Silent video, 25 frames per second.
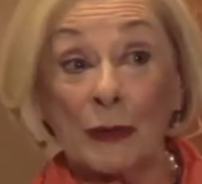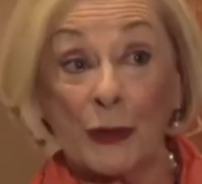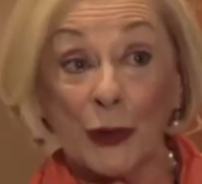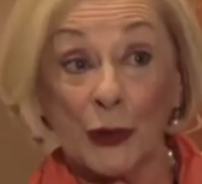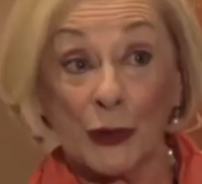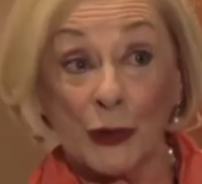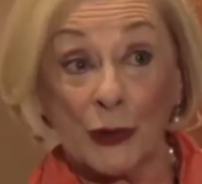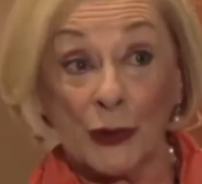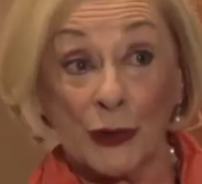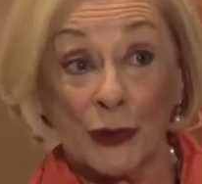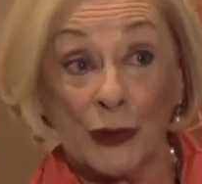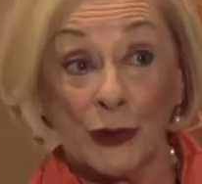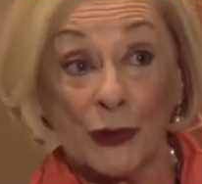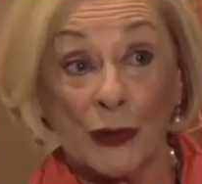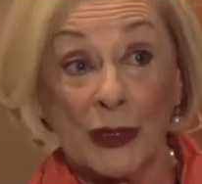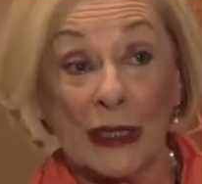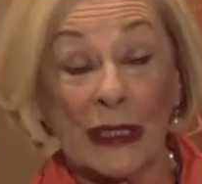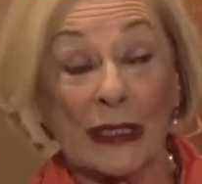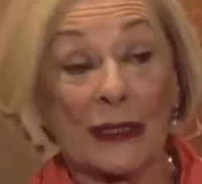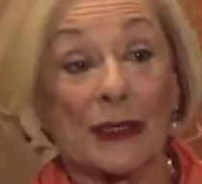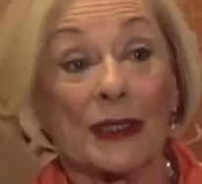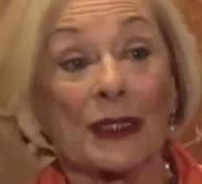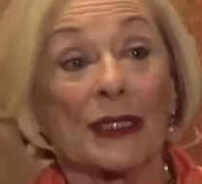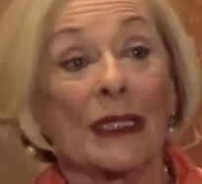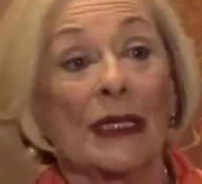broad
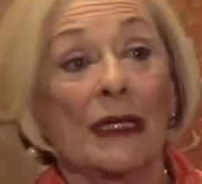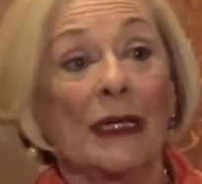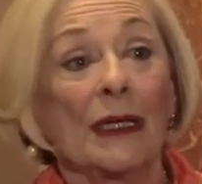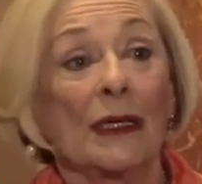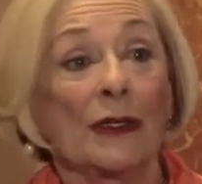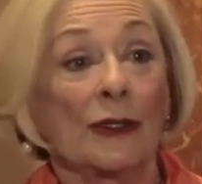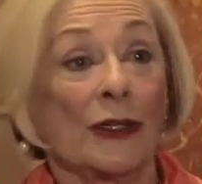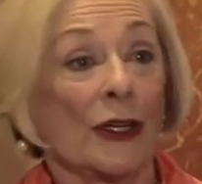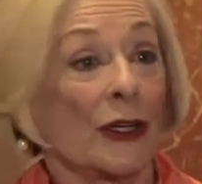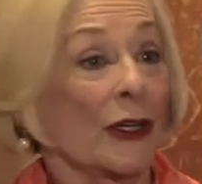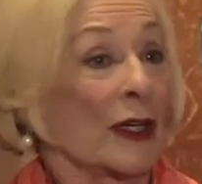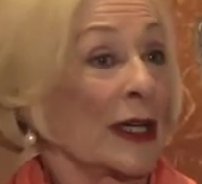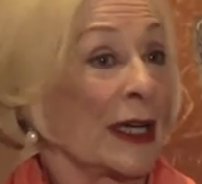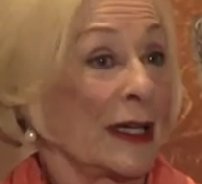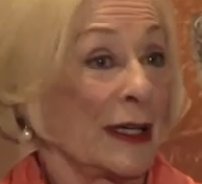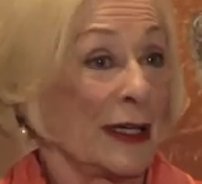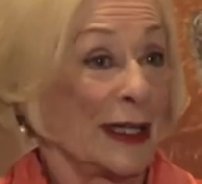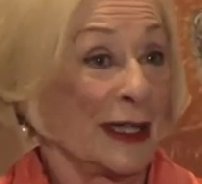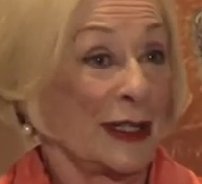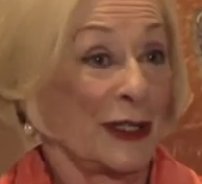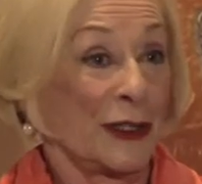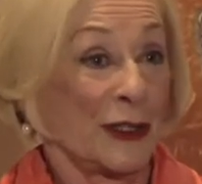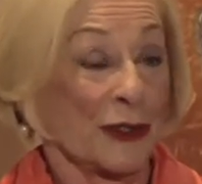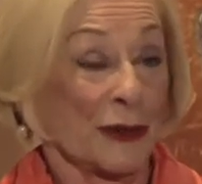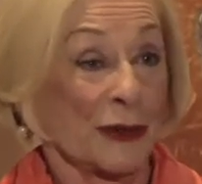audience, not
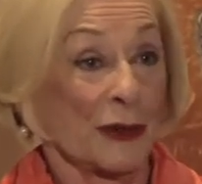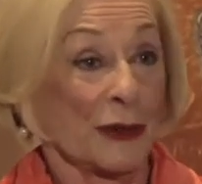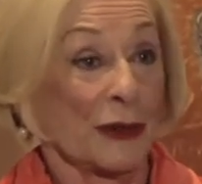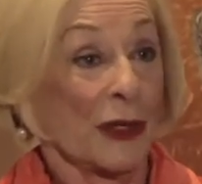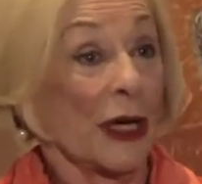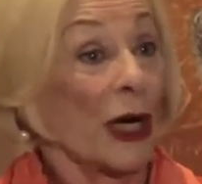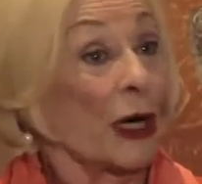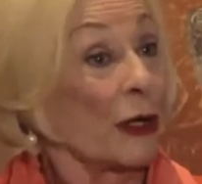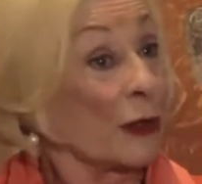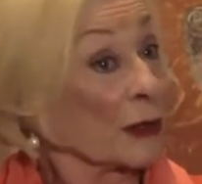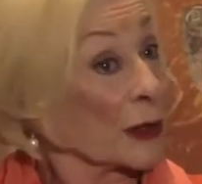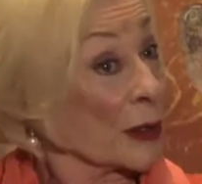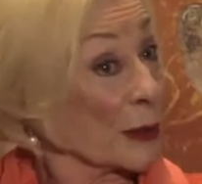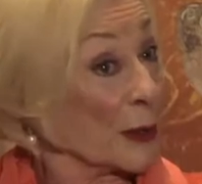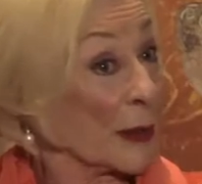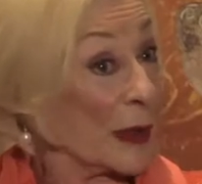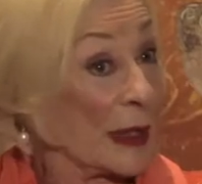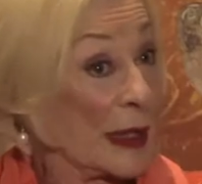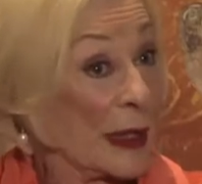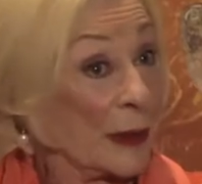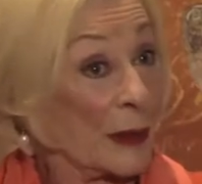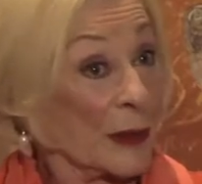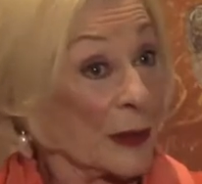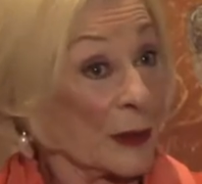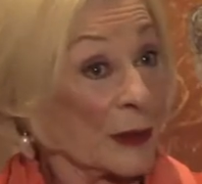only to older
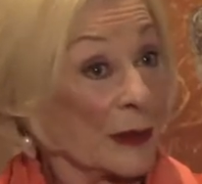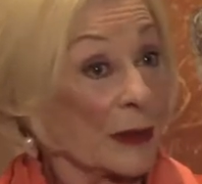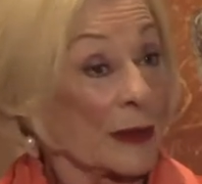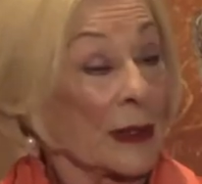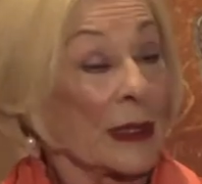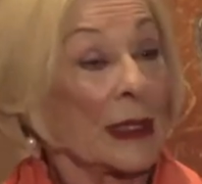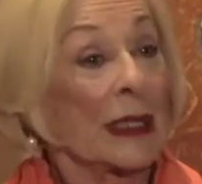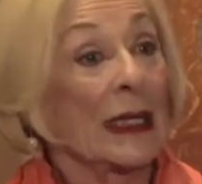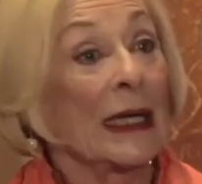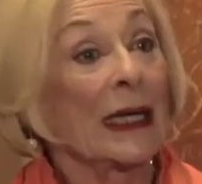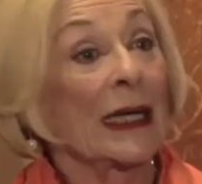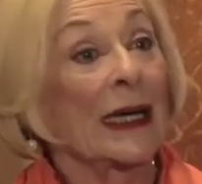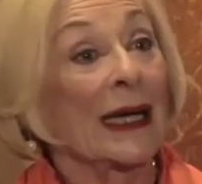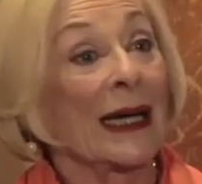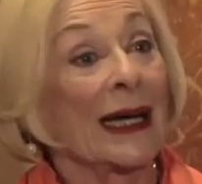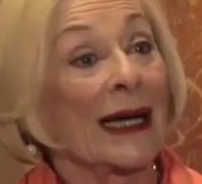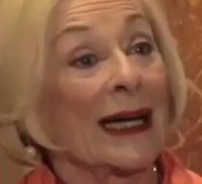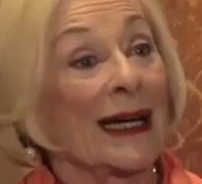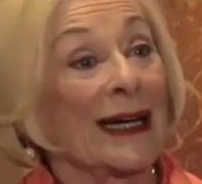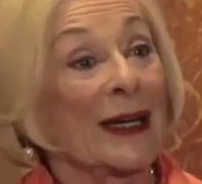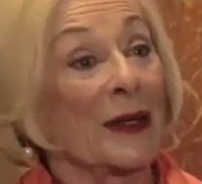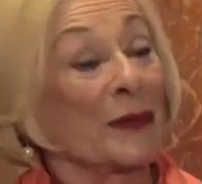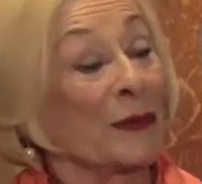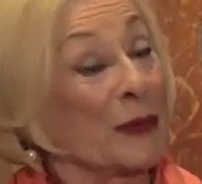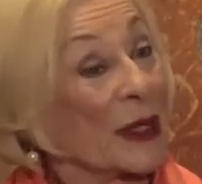people,
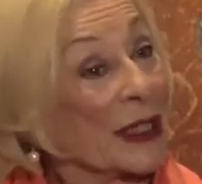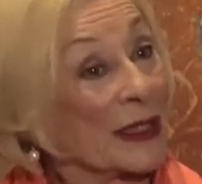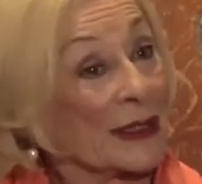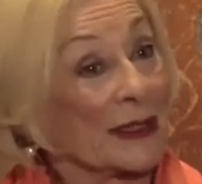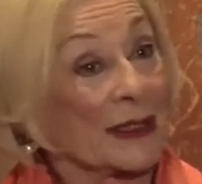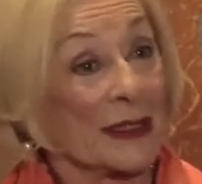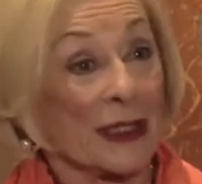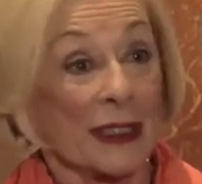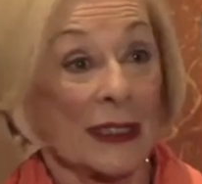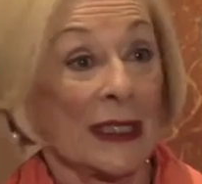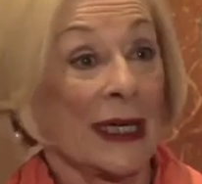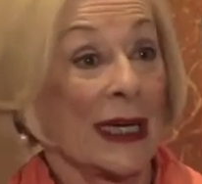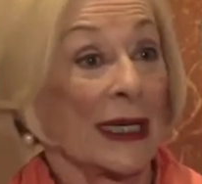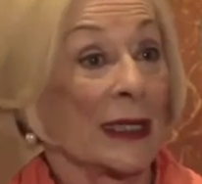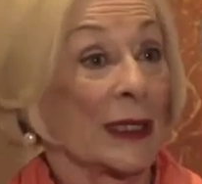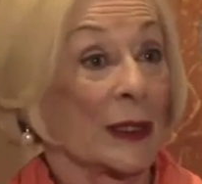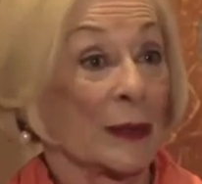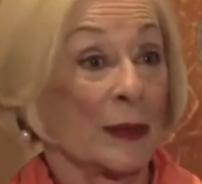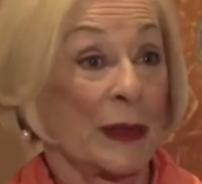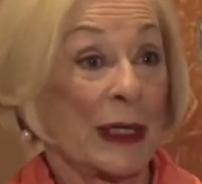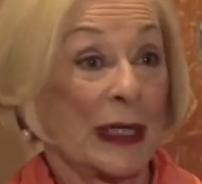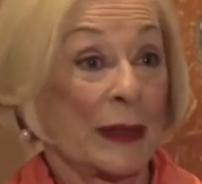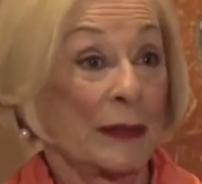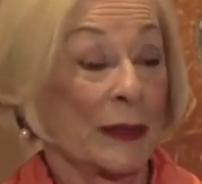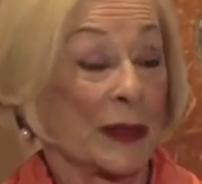uh, but to
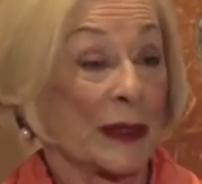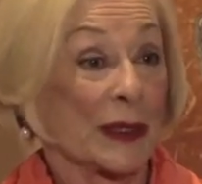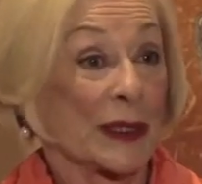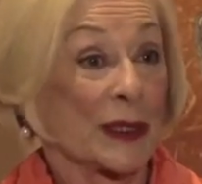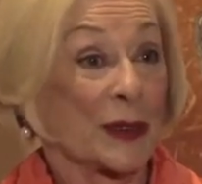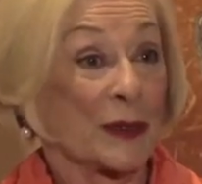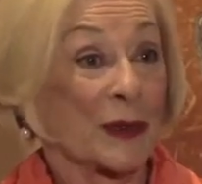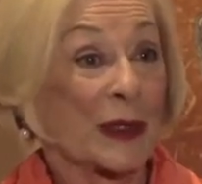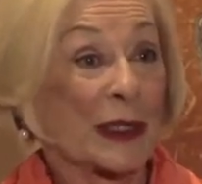younger people as